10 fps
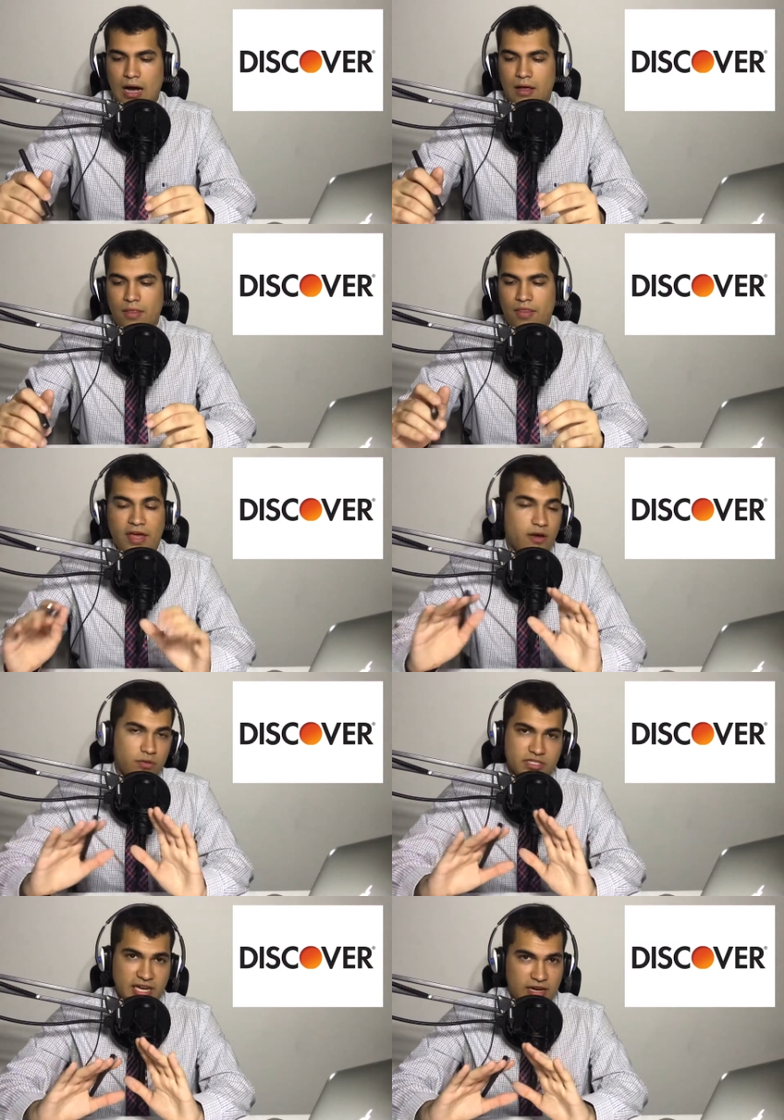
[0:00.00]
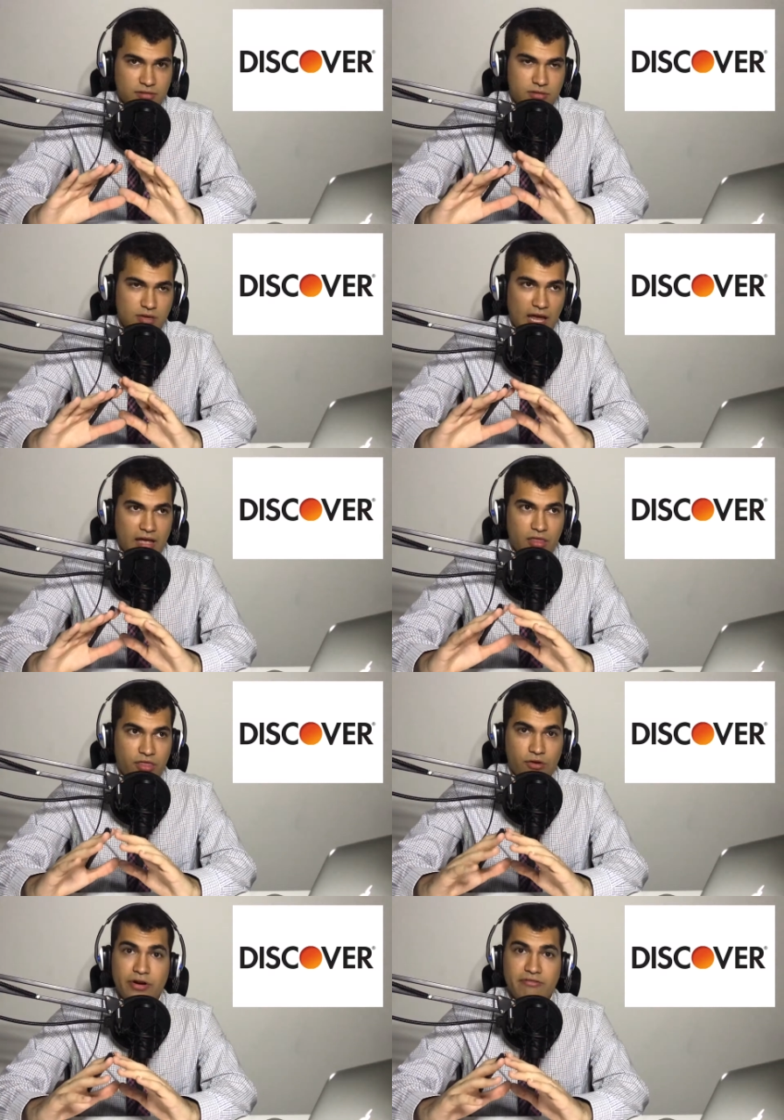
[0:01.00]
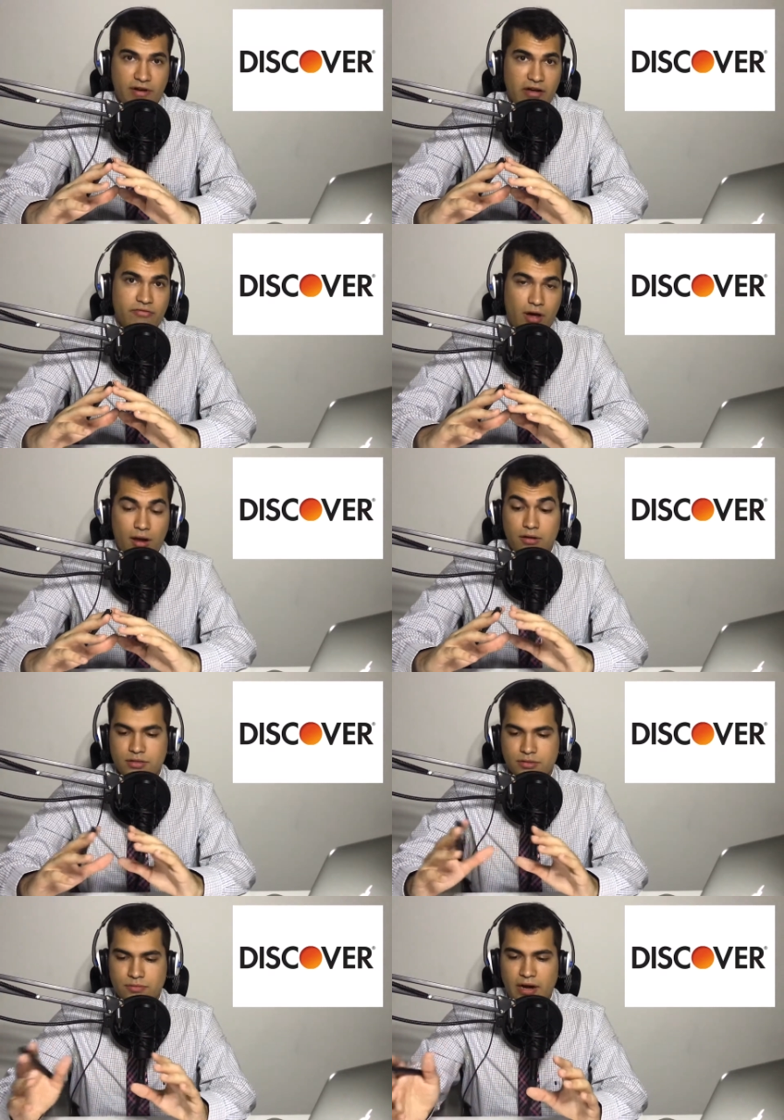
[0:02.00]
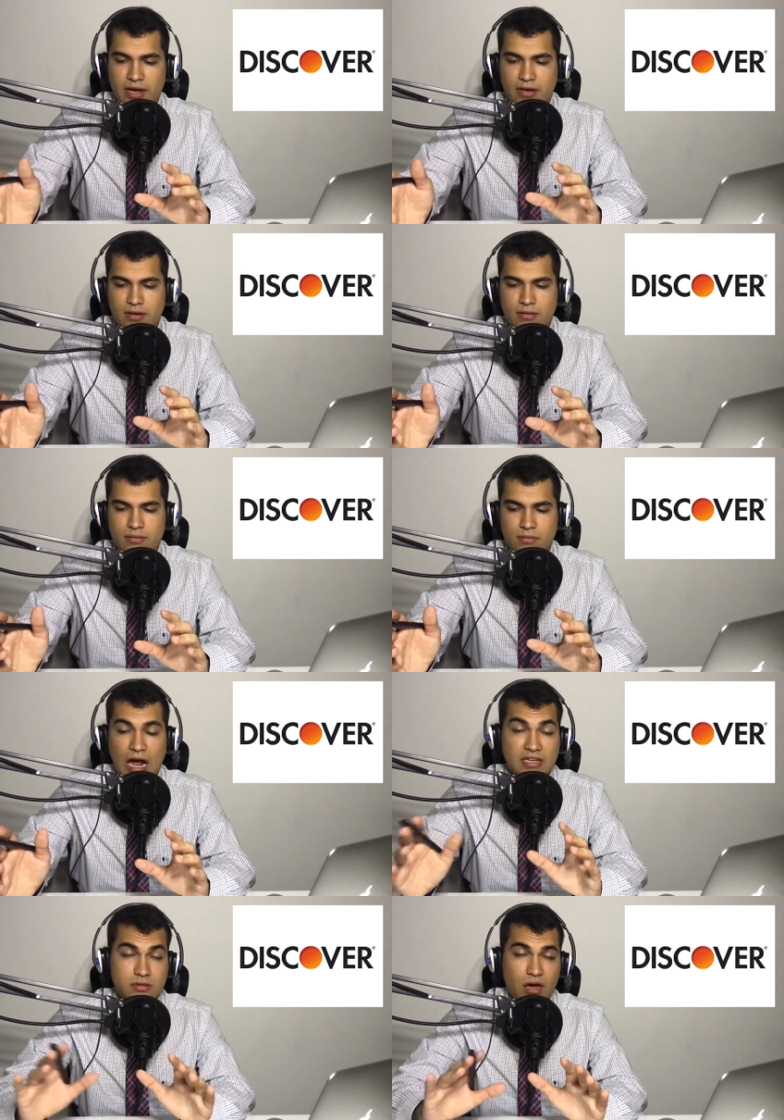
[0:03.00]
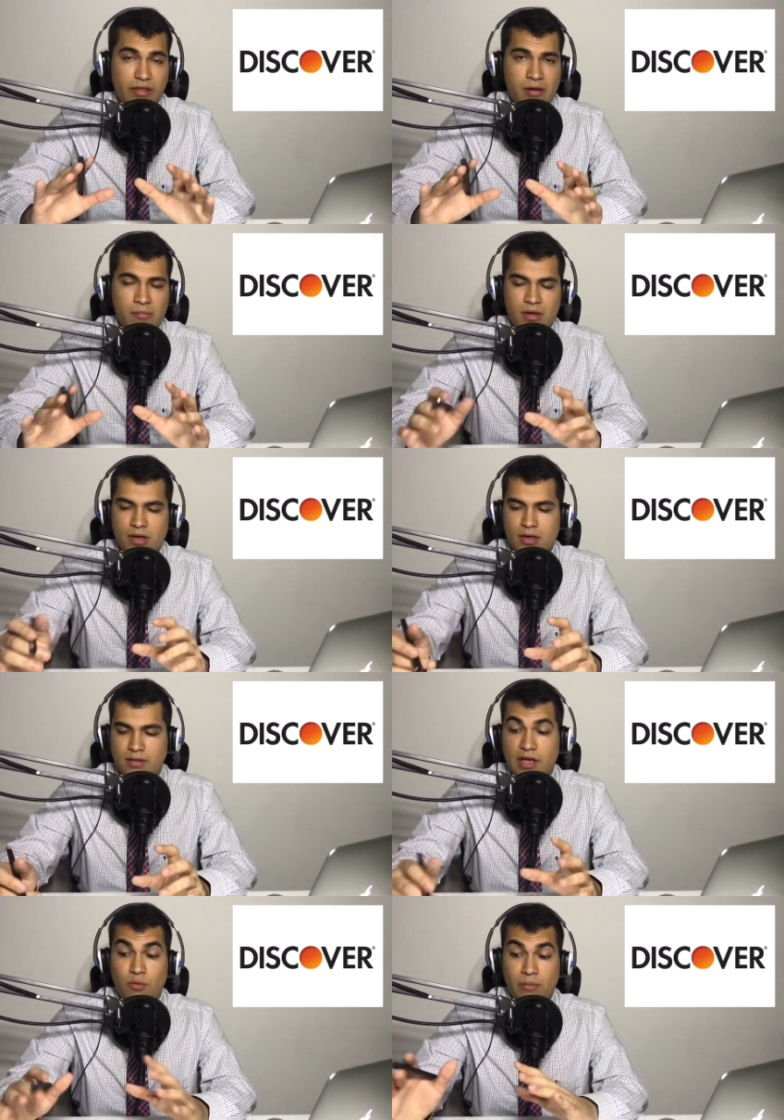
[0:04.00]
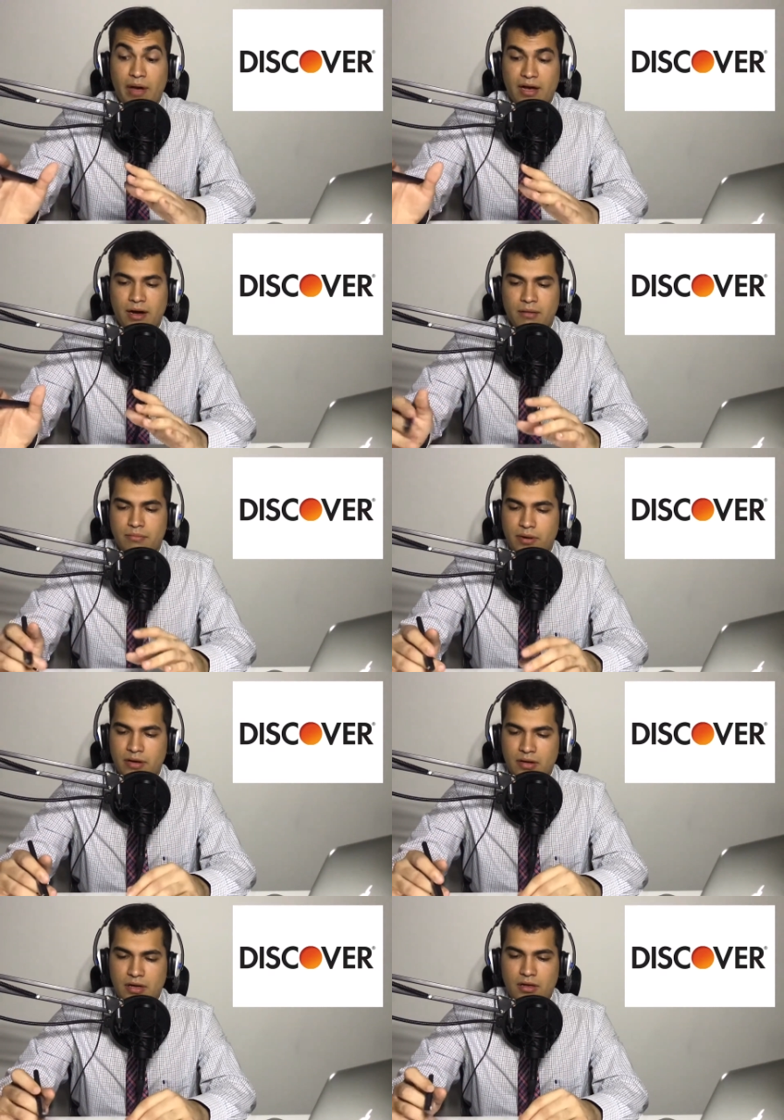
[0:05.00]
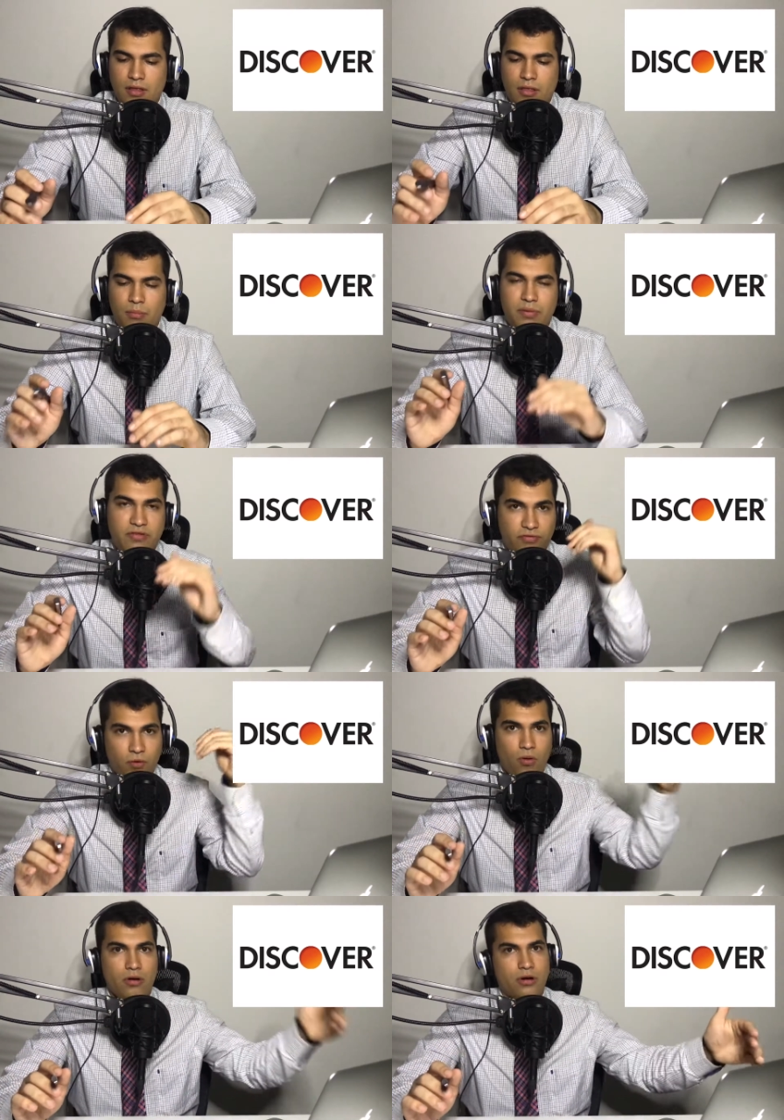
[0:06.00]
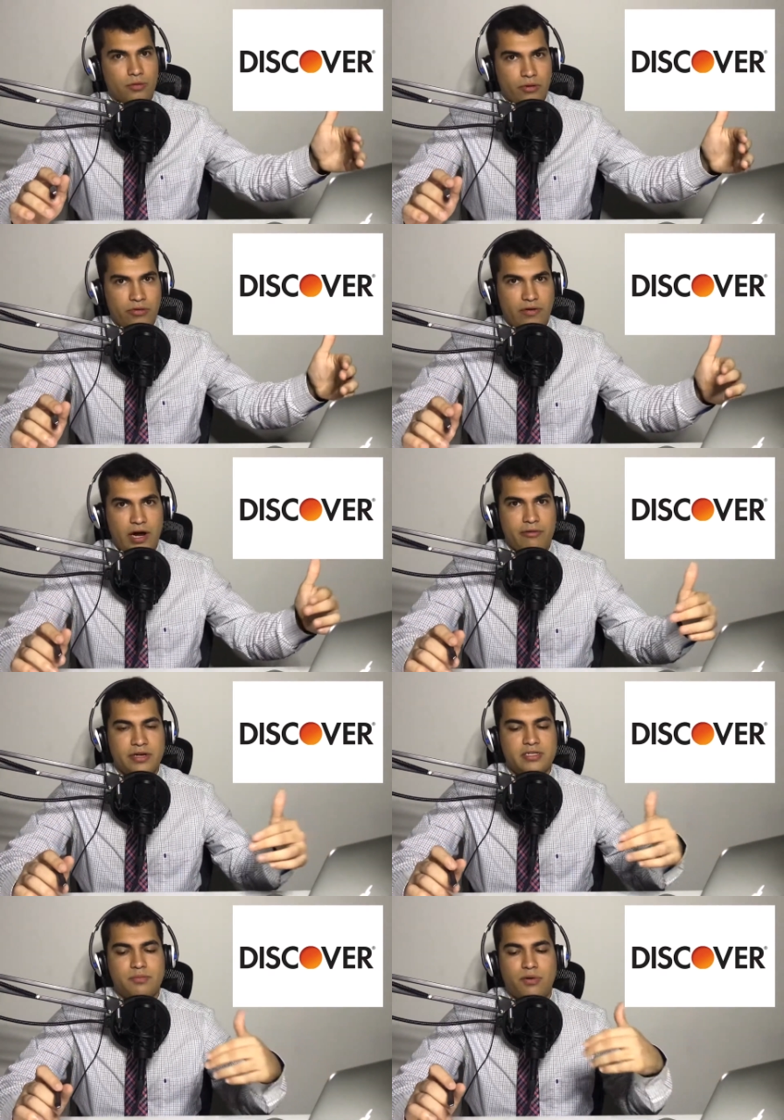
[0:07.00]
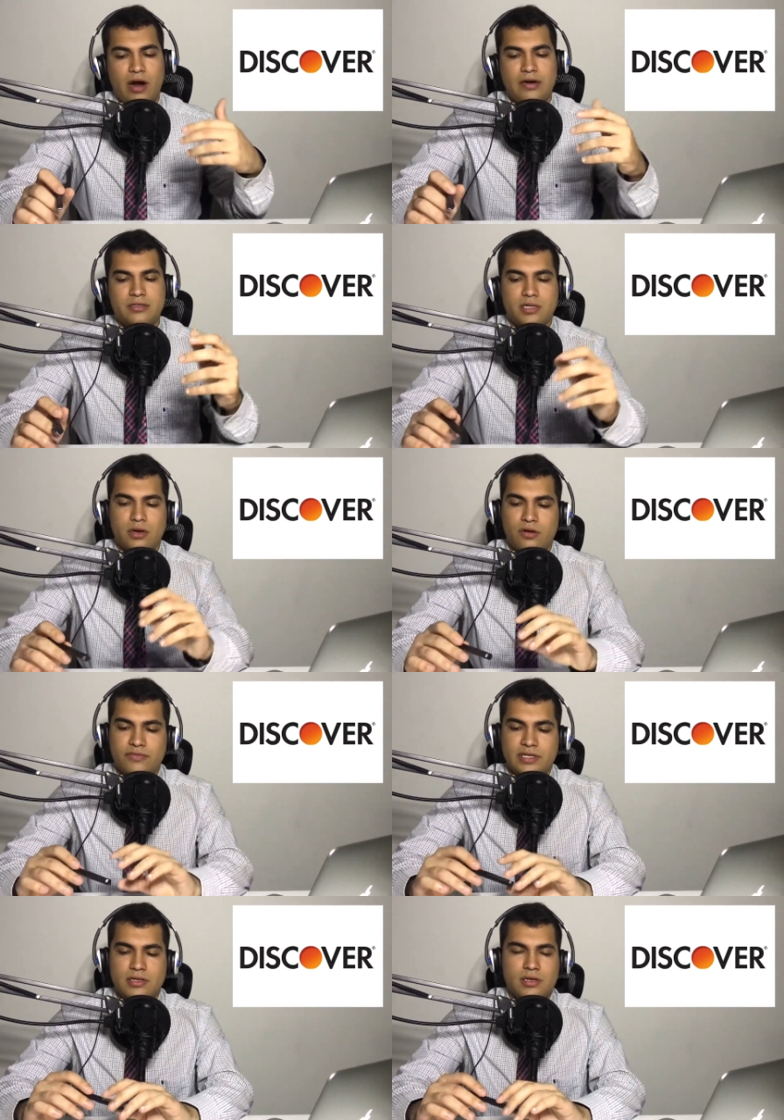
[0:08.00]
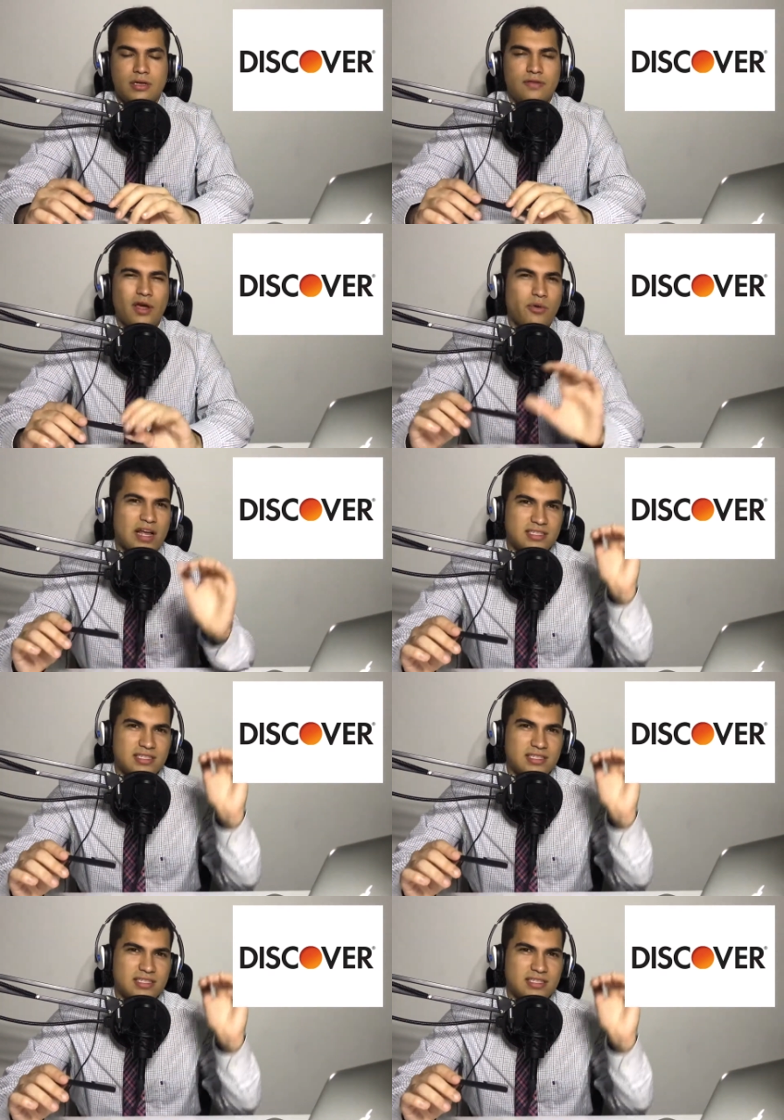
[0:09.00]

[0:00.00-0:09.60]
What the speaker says: They were down to like $35, right? I saw them. They went back up, but before coronavirus, prior to COVID, they were at